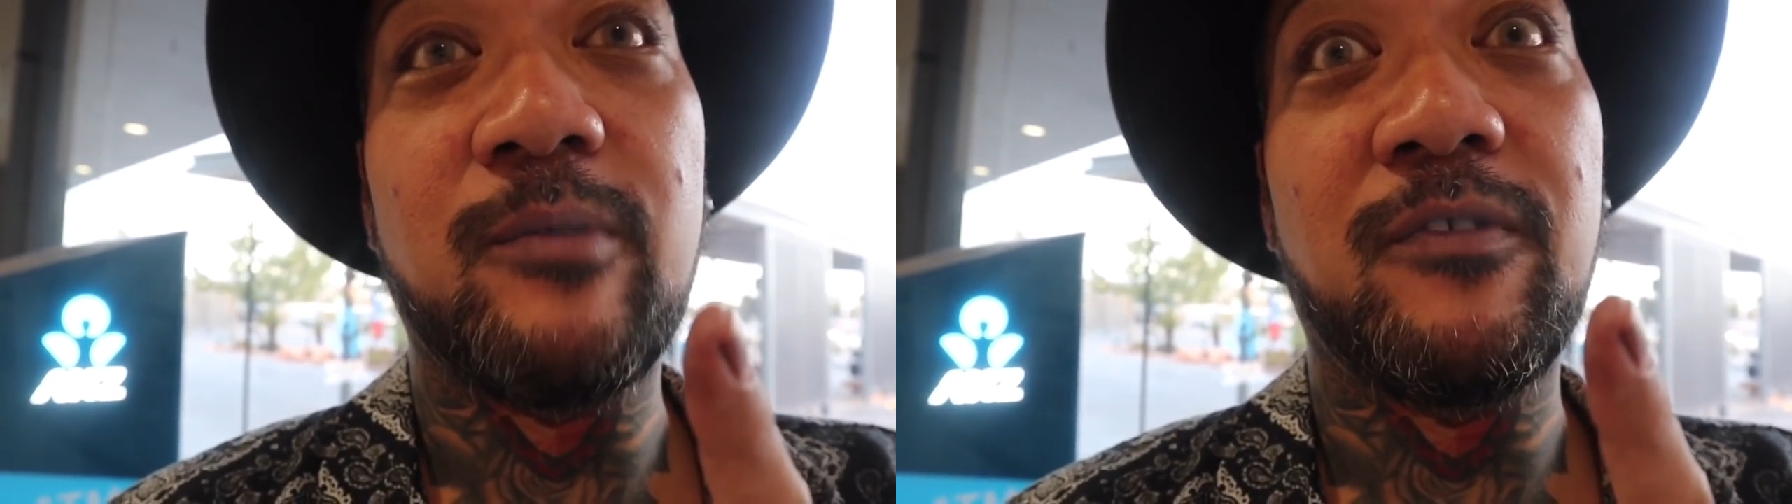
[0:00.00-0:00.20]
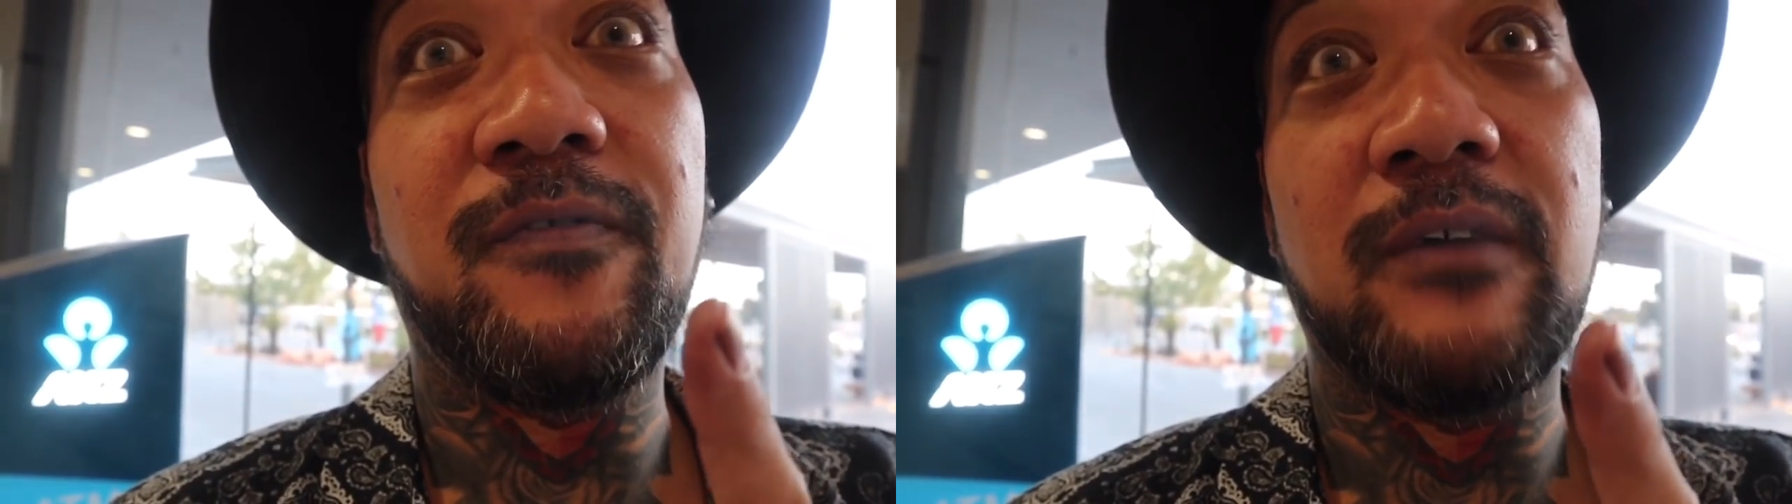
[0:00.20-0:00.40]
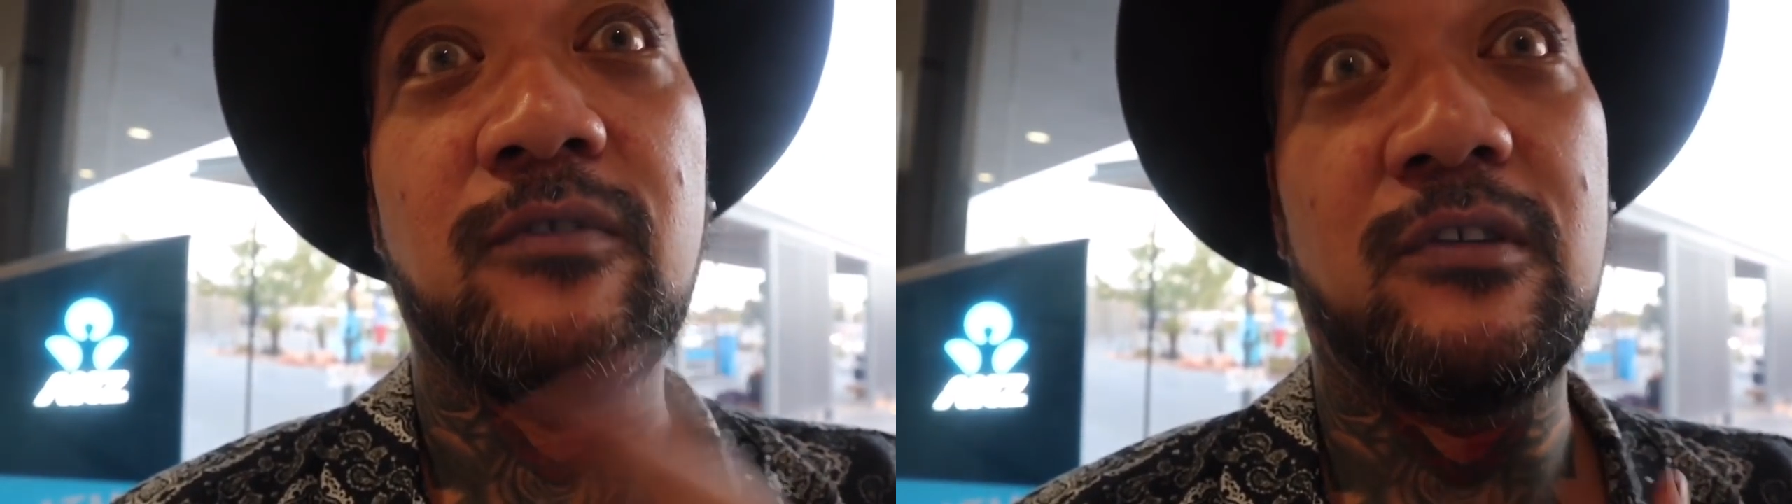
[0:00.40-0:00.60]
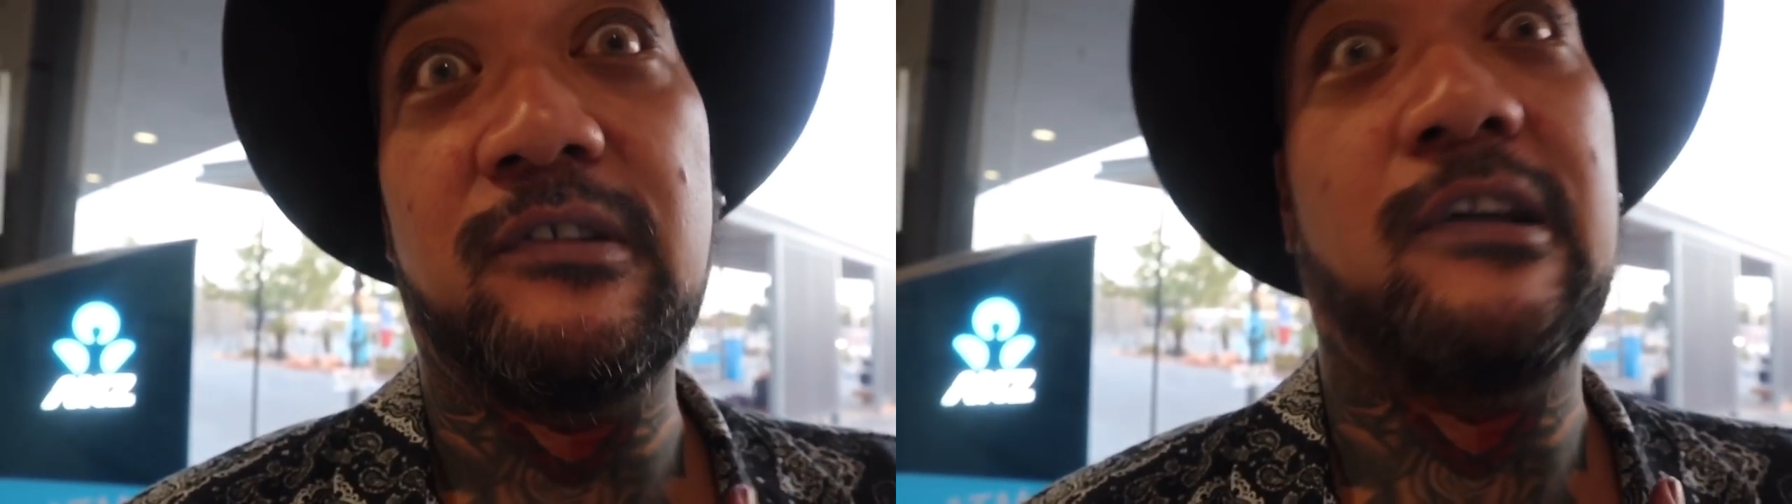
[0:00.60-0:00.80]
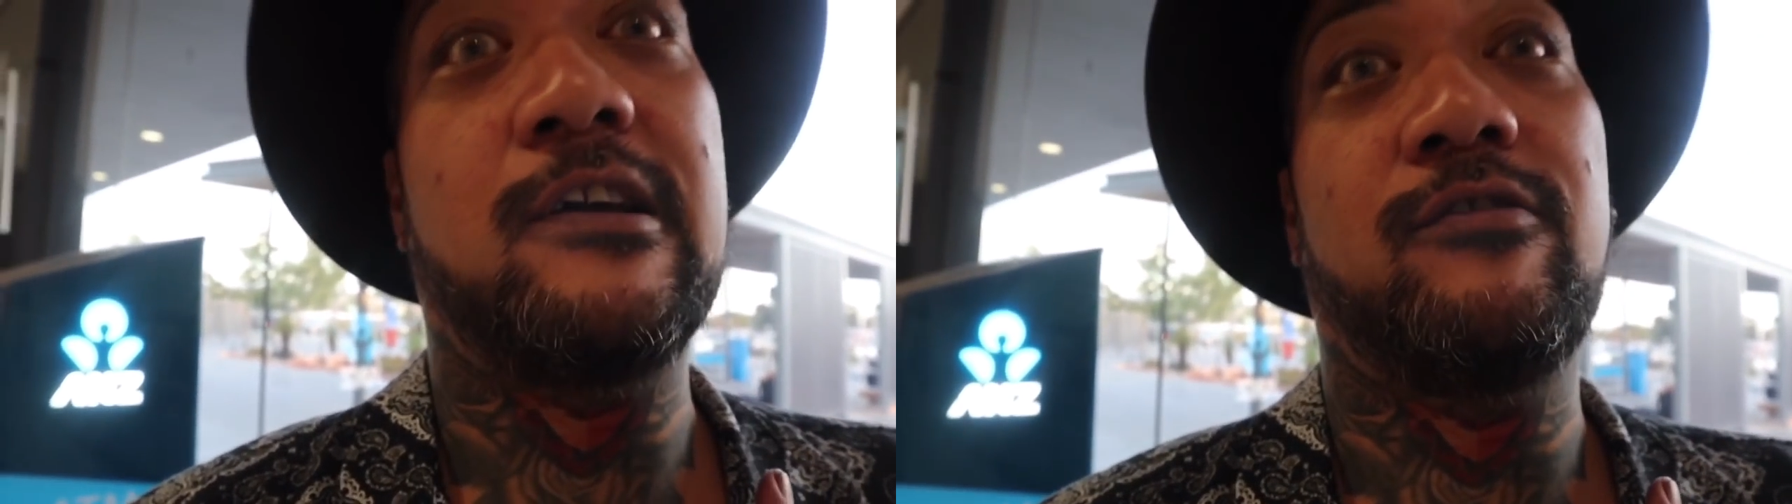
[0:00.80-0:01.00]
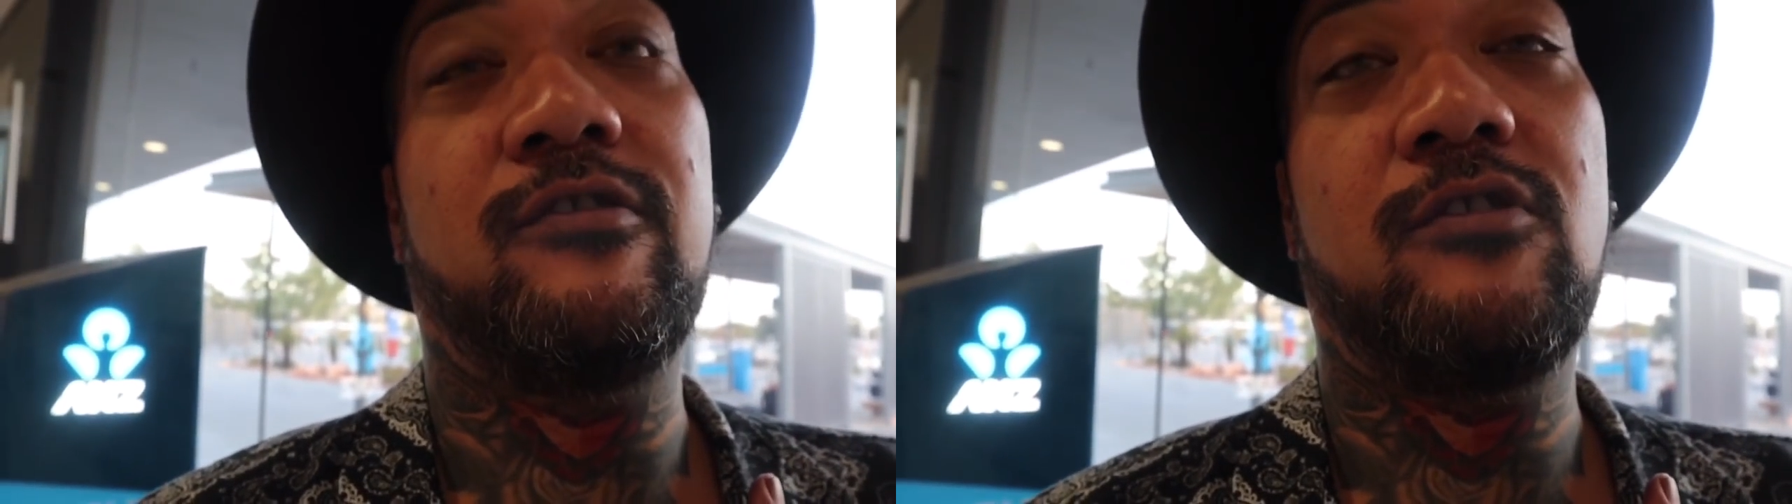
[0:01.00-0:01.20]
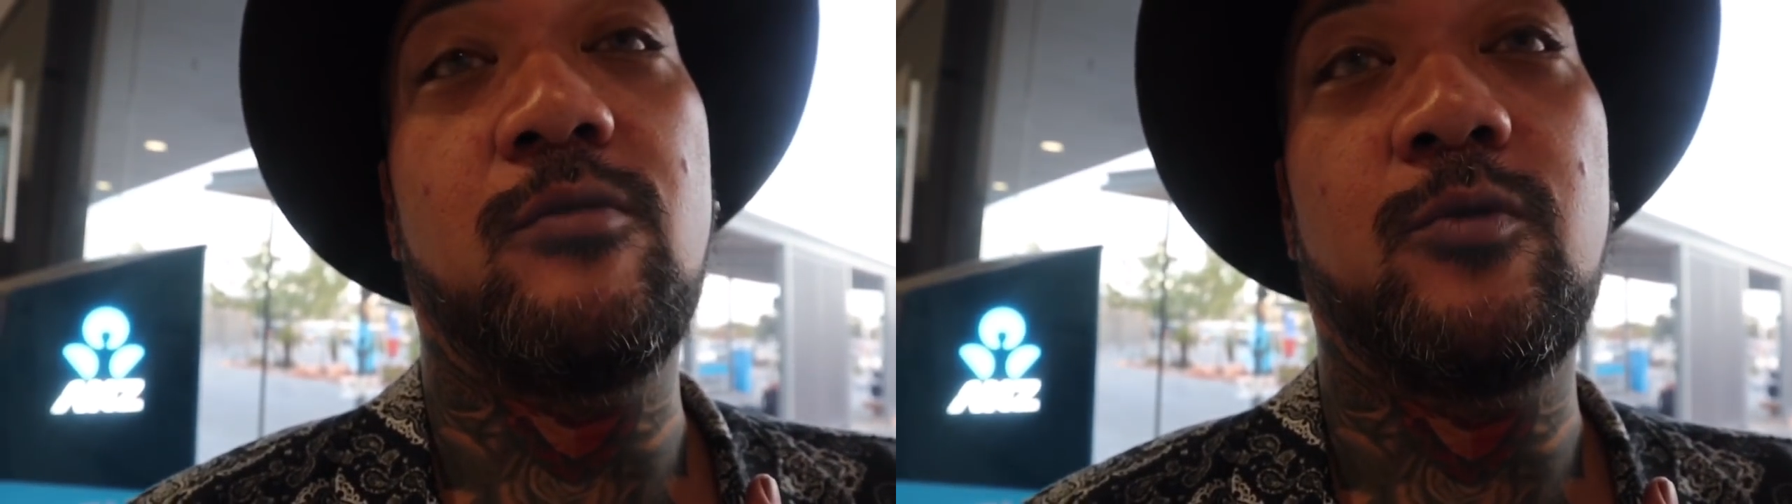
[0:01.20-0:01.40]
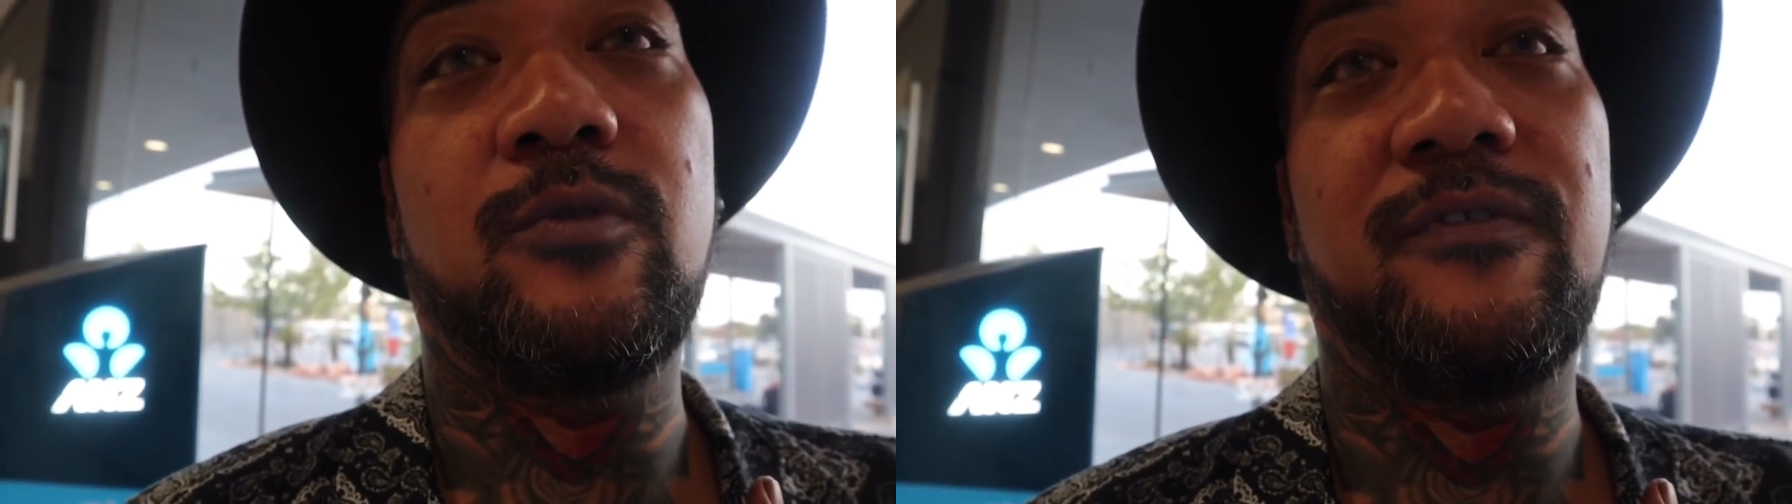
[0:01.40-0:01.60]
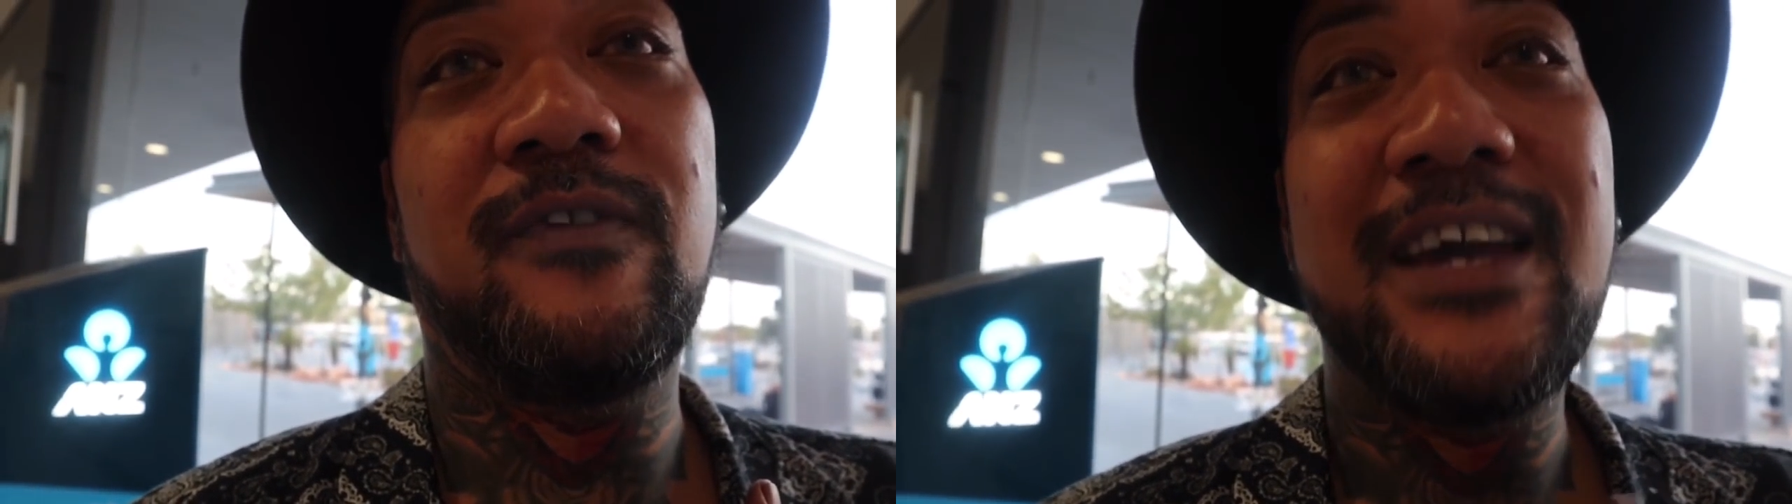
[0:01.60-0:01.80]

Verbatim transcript: up to five dollars like ours, Commonwealth,